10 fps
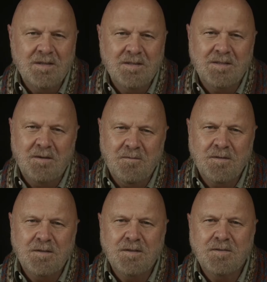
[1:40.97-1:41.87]
This
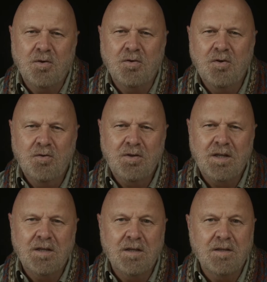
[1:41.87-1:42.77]
emphasis on
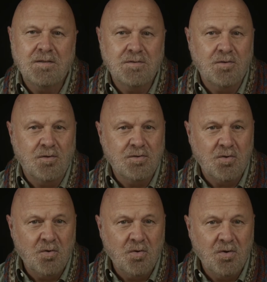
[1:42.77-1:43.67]
note-taking starts
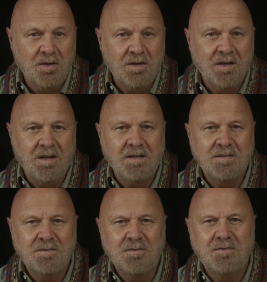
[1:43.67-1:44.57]
early,
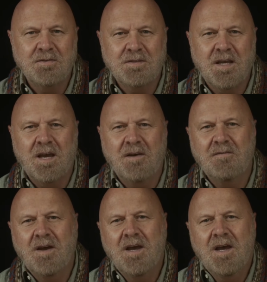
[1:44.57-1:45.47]
as students have